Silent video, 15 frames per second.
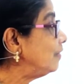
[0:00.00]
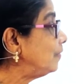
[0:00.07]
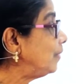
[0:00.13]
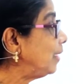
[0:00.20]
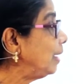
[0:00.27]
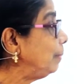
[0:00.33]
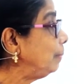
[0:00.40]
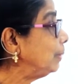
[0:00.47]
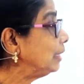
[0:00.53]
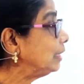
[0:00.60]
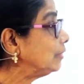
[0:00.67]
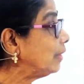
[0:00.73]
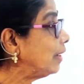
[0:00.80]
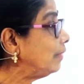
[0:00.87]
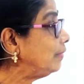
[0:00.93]
5 plus
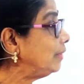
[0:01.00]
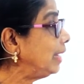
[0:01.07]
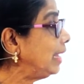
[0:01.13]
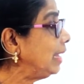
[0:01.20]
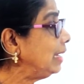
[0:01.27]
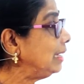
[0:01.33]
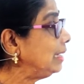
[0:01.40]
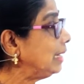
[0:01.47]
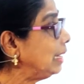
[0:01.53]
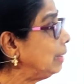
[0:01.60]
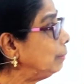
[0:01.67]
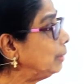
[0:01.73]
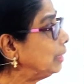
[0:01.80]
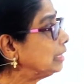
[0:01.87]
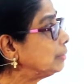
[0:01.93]
5, 10. 10
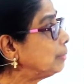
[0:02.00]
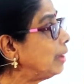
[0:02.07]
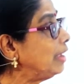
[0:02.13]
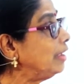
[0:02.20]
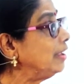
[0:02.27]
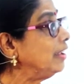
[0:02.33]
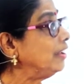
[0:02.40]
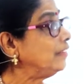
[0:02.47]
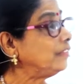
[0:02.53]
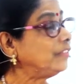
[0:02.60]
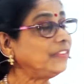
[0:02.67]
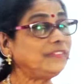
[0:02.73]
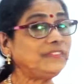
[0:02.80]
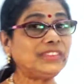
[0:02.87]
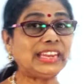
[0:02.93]
plus 5,
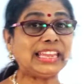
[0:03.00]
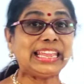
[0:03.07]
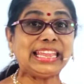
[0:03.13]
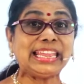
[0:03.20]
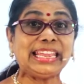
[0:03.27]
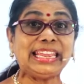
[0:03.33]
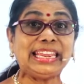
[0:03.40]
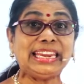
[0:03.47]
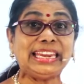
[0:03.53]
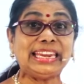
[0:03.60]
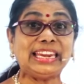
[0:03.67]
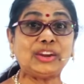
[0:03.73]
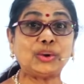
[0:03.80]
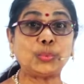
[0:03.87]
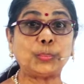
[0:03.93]

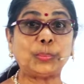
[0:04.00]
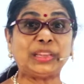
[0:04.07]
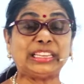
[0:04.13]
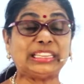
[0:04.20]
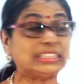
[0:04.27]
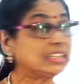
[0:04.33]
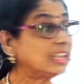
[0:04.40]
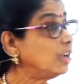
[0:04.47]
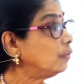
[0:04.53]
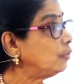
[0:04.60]
15 rupees.